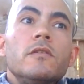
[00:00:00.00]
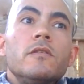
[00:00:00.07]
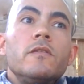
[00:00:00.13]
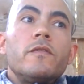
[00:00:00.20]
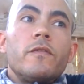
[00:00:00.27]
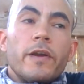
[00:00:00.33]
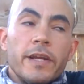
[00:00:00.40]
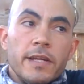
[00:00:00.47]

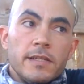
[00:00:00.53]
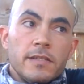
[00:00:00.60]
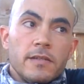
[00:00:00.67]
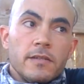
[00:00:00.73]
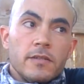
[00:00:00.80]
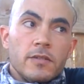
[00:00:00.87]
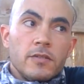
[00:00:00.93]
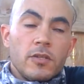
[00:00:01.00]
frigate,
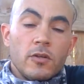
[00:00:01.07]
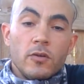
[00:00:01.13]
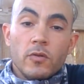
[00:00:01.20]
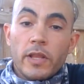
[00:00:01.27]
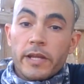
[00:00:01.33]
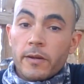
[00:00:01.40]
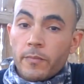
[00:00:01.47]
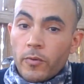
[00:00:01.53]
so
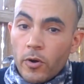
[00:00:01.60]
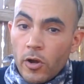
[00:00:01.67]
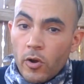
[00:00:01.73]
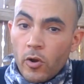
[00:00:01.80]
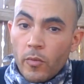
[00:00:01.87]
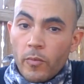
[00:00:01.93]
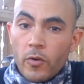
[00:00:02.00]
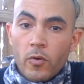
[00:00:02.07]
like a
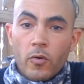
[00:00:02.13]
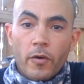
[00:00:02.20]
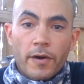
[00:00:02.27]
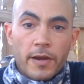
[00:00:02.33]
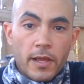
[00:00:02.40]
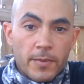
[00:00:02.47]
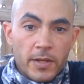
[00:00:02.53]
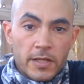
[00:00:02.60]
probe or an
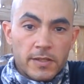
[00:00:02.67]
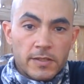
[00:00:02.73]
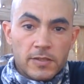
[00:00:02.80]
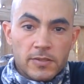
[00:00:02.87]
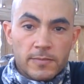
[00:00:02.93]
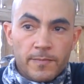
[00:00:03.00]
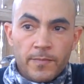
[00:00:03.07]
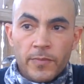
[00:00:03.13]

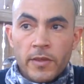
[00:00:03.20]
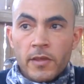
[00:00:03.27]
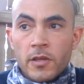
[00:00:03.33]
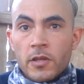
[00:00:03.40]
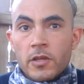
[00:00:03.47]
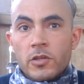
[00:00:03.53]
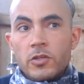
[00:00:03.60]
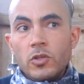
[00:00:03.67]
imicus,
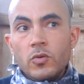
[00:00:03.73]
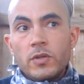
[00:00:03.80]
you